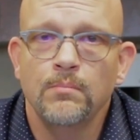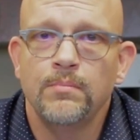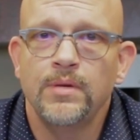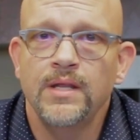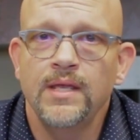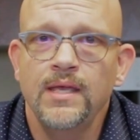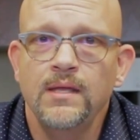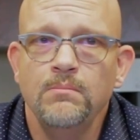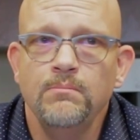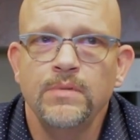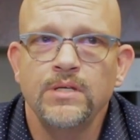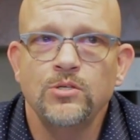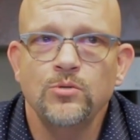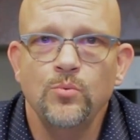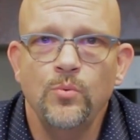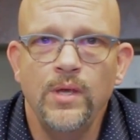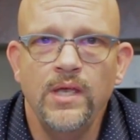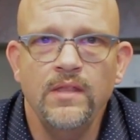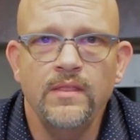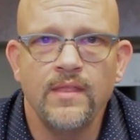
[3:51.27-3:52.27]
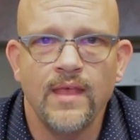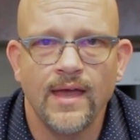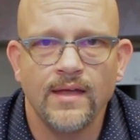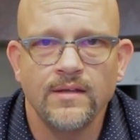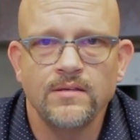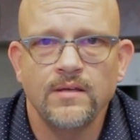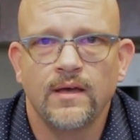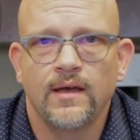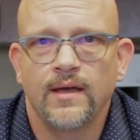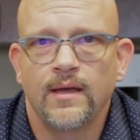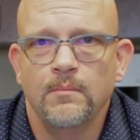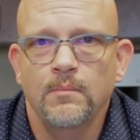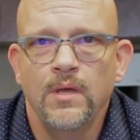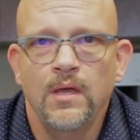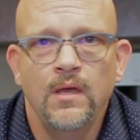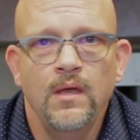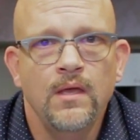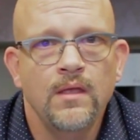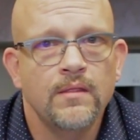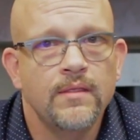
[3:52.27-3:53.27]
But in between that time,
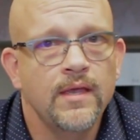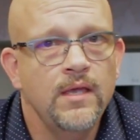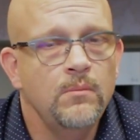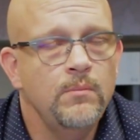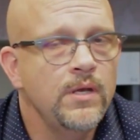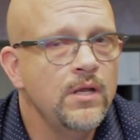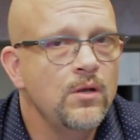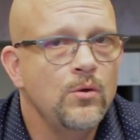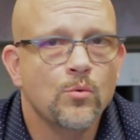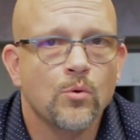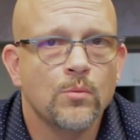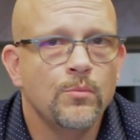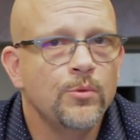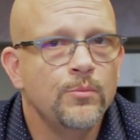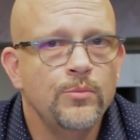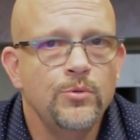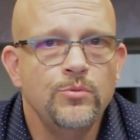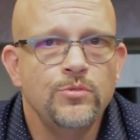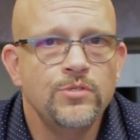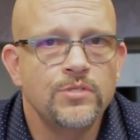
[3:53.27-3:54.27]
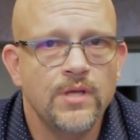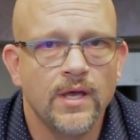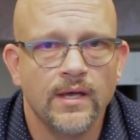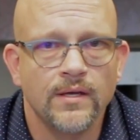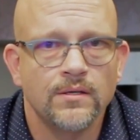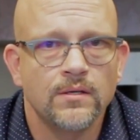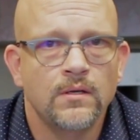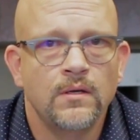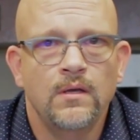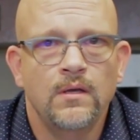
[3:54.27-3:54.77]
they can be in a normal mood state.